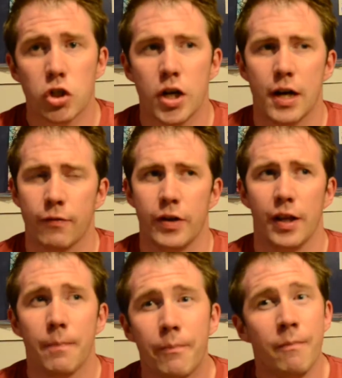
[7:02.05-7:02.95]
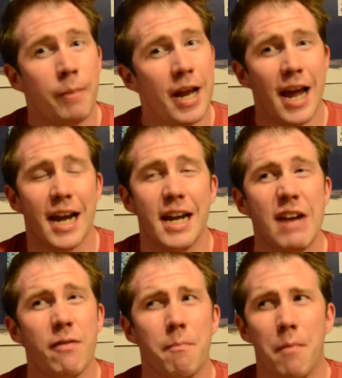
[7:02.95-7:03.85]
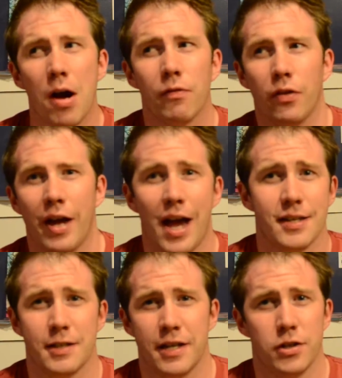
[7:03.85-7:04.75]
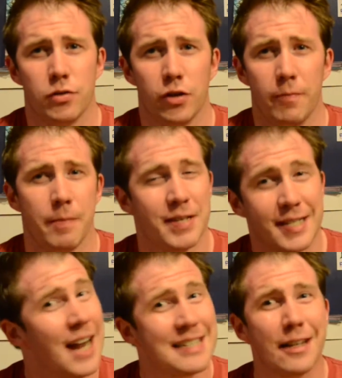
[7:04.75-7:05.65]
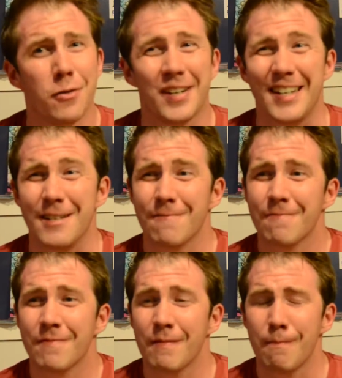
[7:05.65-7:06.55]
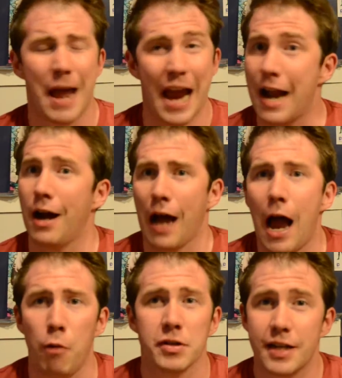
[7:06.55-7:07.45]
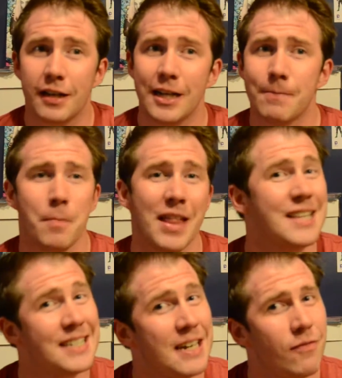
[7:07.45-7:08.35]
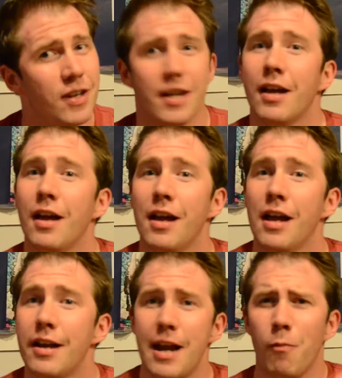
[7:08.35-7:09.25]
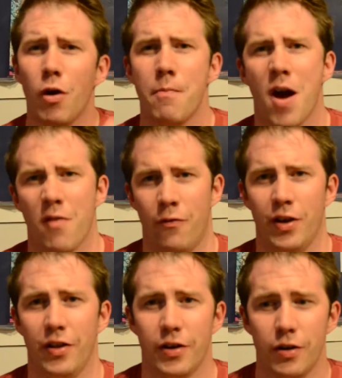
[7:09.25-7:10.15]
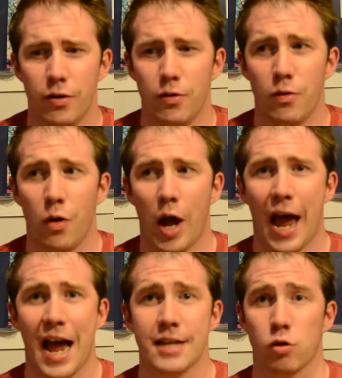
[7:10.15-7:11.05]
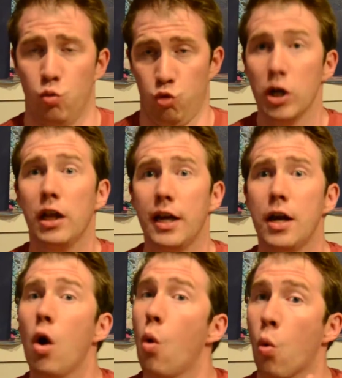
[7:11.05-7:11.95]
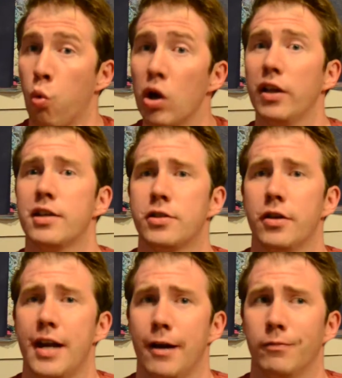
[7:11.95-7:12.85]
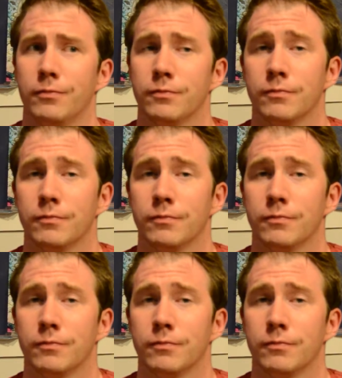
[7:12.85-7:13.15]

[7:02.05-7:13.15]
generic villain. But hey, even Marvel has this issue a little bit. Besides Loki, and I will say Kingpin, but that's TV. Name one Marvel villain who has really, really stood out.